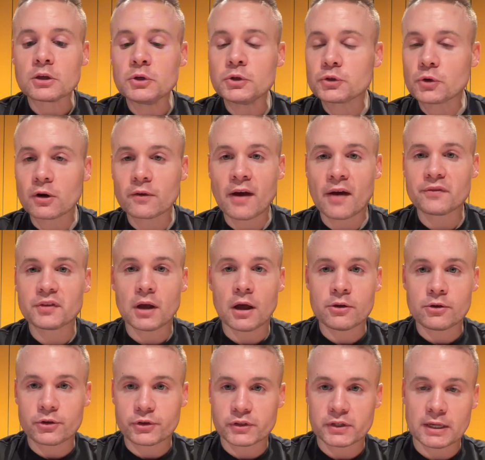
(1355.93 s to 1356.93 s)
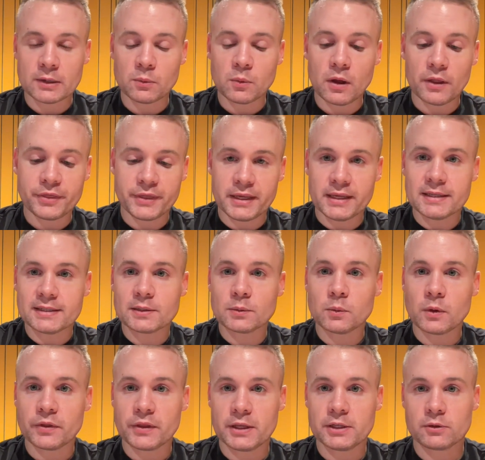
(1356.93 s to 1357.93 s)
You sort of have to understand what these
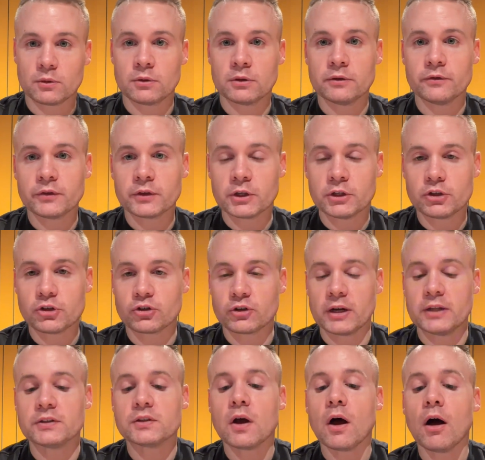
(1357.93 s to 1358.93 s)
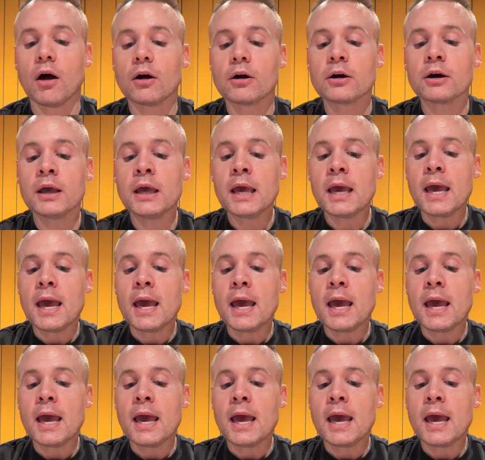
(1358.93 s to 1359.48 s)
sort of constraints are.